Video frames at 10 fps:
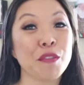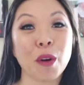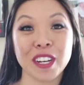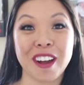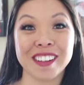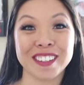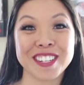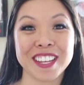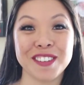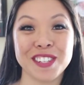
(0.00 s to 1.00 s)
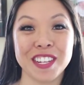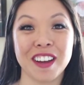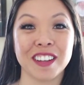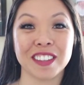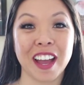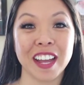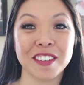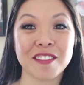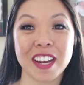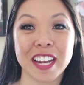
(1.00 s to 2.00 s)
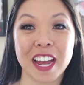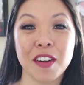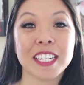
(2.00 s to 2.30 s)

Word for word: $40 that you see online right now.